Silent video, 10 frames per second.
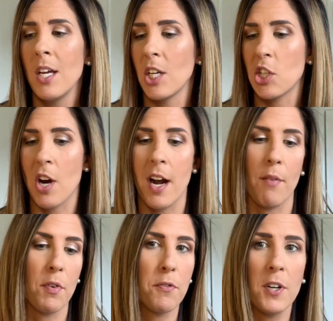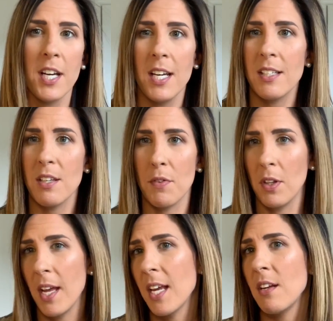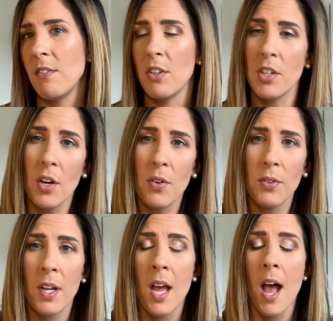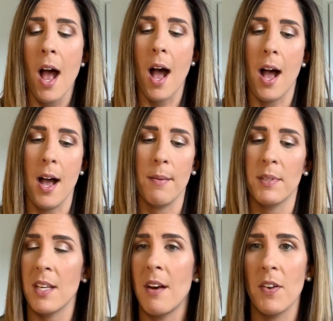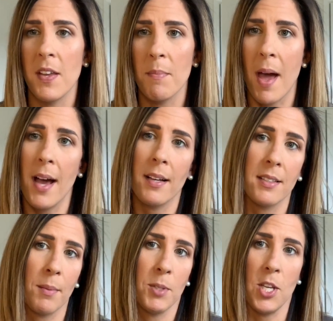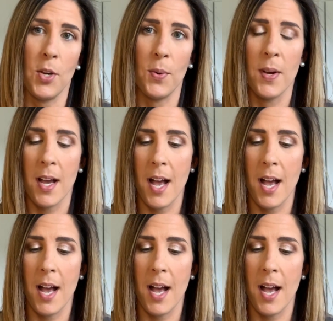You can try it out for free, see if you like it, and you don't. Send everything back. It's up to you.